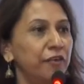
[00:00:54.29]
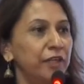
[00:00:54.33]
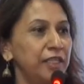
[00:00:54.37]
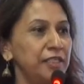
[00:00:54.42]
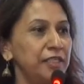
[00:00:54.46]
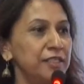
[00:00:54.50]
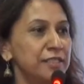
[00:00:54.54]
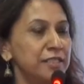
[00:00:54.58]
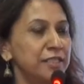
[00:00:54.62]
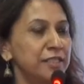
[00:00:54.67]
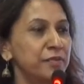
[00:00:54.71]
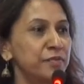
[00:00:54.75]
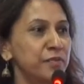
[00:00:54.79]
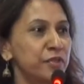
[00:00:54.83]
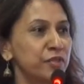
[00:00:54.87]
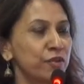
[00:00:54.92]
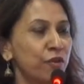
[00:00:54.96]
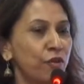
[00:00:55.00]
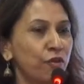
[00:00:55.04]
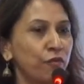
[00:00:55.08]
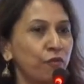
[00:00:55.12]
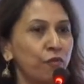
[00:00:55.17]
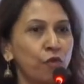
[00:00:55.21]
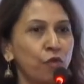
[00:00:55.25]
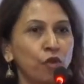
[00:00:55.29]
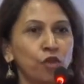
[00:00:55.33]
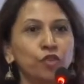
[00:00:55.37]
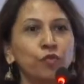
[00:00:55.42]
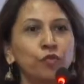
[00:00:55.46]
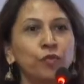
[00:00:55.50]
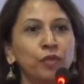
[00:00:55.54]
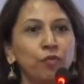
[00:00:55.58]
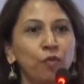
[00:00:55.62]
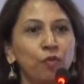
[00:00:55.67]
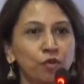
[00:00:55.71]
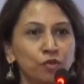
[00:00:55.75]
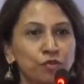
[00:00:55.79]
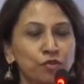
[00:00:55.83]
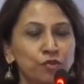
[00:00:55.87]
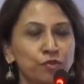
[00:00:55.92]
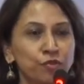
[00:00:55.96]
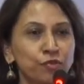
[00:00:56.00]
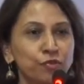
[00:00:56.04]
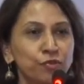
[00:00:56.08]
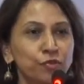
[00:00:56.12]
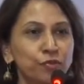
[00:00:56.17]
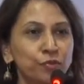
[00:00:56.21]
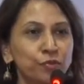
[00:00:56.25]
in terms of what we want
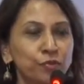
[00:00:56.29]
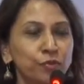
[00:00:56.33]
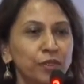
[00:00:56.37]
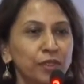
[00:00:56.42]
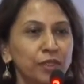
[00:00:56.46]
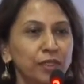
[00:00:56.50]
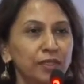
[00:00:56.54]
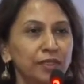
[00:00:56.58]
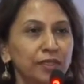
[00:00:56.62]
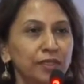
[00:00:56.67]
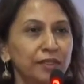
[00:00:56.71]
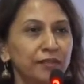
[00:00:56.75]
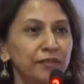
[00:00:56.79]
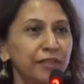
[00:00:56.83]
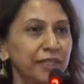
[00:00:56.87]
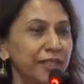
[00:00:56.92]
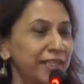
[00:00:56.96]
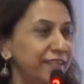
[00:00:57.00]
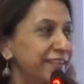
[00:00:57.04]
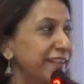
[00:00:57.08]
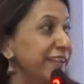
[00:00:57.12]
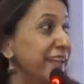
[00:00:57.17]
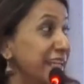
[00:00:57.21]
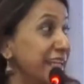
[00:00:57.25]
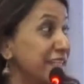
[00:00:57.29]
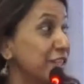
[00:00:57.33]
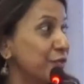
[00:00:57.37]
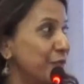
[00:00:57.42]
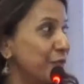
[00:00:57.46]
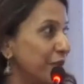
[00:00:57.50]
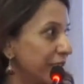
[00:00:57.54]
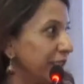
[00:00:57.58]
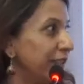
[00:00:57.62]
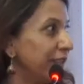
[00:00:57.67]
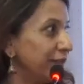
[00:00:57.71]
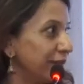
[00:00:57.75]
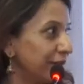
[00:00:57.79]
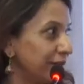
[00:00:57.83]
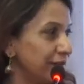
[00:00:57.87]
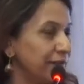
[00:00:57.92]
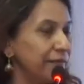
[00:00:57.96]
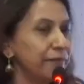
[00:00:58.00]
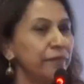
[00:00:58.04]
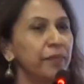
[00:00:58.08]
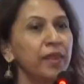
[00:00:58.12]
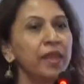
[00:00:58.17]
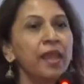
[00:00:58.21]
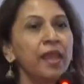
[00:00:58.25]
to do in the next 1
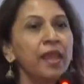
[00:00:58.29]
year.